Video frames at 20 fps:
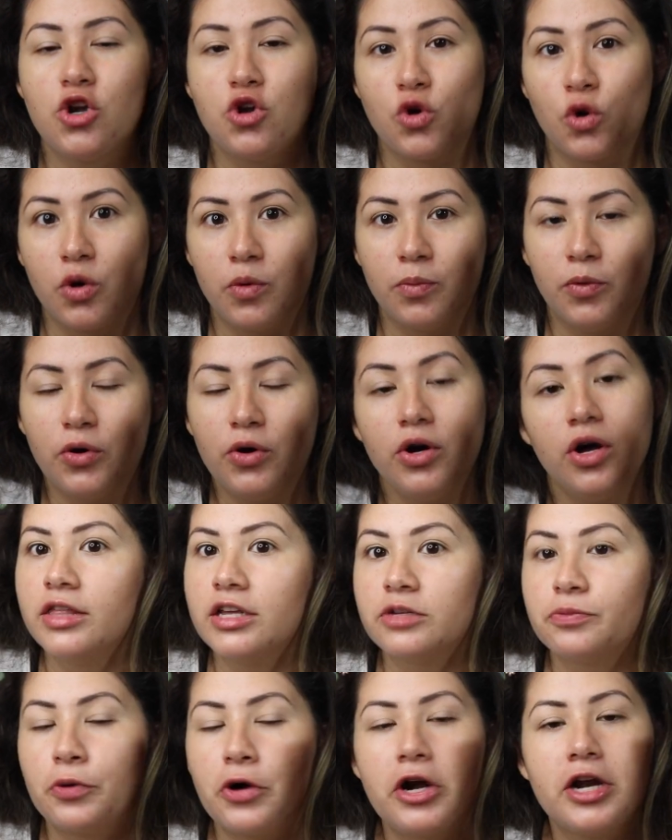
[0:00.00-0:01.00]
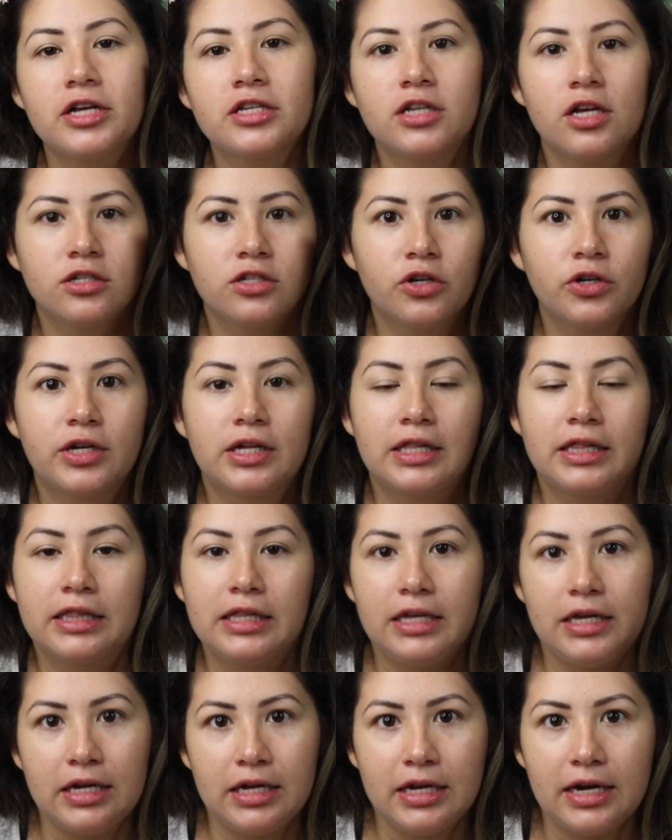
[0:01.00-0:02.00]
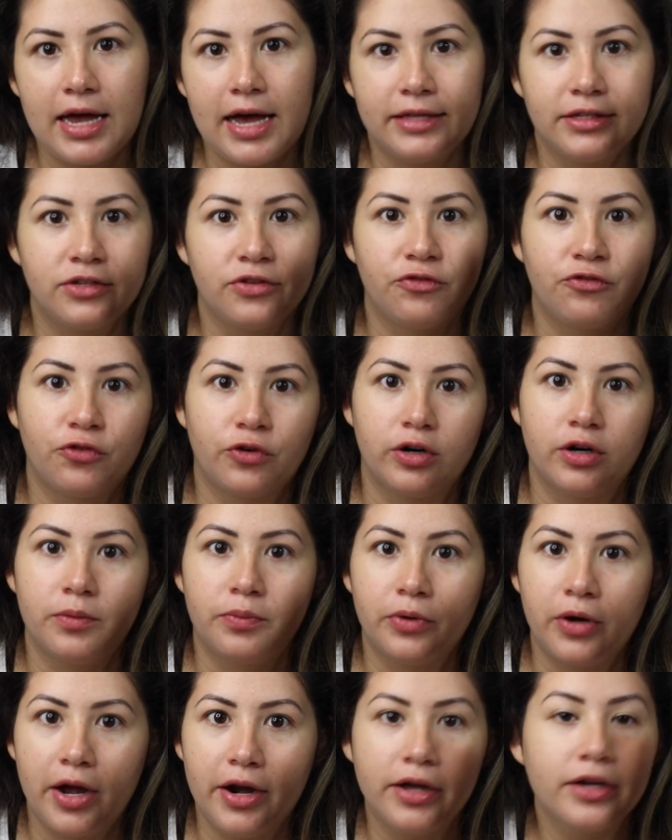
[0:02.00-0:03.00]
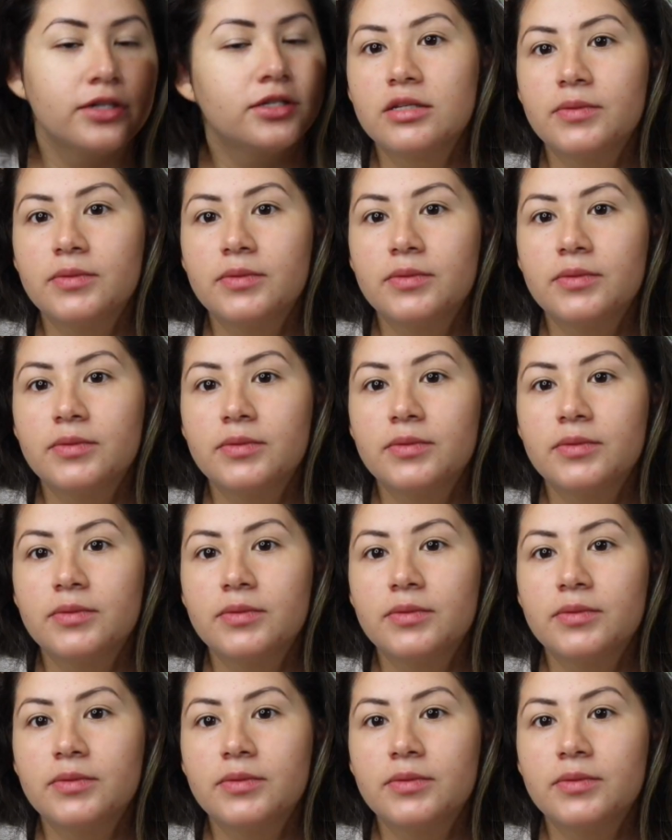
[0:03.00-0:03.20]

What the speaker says: normal. This product's also clean at Sephora products.